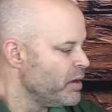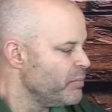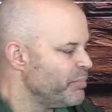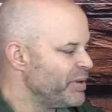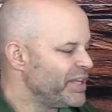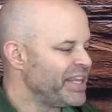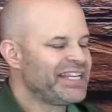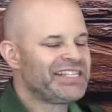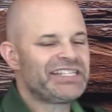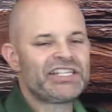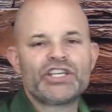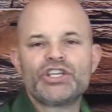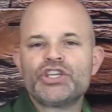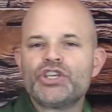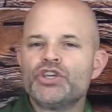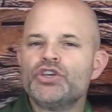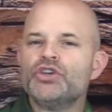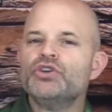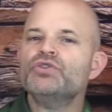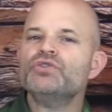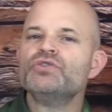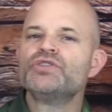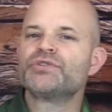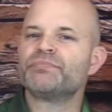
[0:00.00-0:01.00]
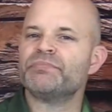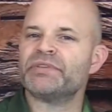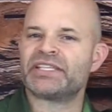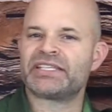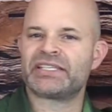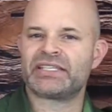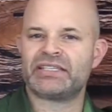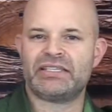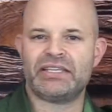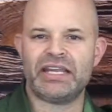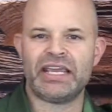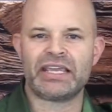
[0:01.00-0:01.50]
But that's a huge
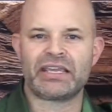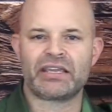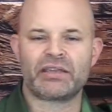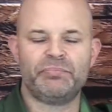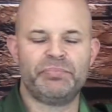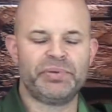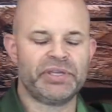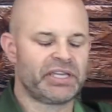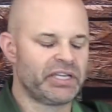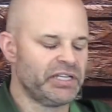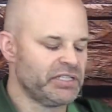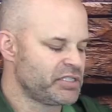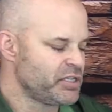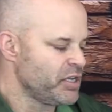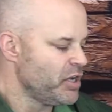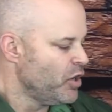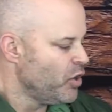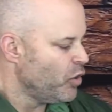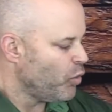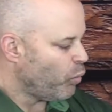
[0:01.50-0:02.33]
mistake, because